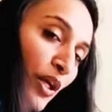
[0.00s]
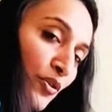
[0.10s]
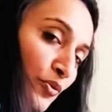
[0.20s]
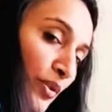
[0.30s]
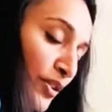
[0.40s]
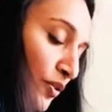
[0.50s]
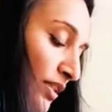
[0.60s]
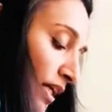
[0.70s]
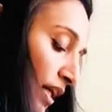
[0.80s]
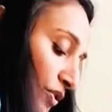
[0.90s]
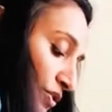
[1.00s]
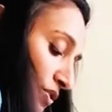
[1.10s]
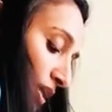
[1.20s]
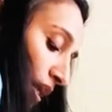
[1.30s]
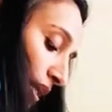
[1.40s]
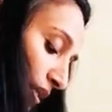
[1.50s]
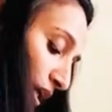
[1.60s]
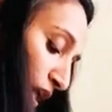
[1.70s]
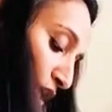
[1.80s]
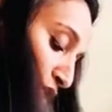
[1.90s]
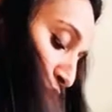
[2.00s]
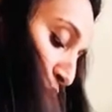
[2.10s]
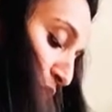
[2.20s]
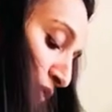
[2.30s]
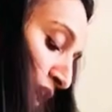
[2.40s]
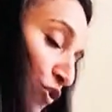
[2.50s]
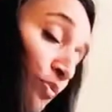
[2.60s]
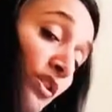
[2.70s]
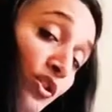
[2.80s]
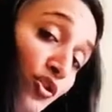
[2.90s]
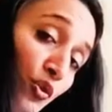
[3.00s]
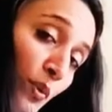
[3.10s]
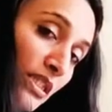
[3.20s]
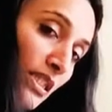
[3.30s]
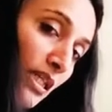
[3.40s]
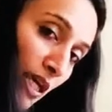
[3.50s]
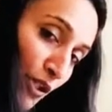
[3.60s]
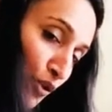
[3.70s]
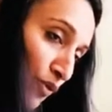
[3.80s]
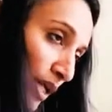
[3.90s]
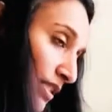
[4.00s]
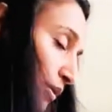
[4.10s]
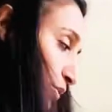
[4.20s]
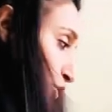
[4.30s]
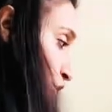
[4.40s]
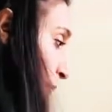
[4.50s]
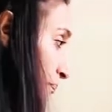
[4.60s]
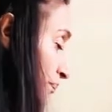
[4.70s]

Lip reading: to do it on the other side. So find your position once again, your right tabletop.